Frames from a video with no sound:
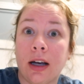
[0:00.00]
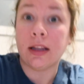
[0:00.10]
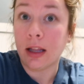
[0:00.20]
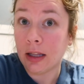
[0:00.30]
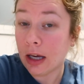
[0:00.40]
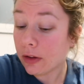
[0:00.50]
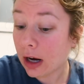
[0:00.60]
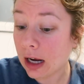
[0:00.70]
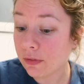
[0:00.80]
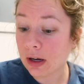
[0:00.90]
and then the other
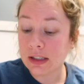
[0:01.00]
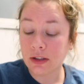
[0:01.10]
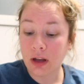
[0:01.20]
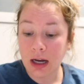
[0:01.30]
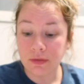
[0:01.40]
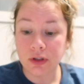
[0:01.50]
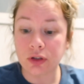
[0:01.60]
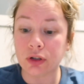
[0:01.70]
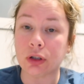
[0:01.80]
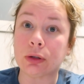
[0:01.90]
half I still have to
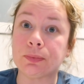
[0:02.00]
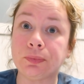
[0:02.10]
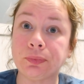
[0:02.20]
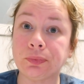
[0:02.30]
do.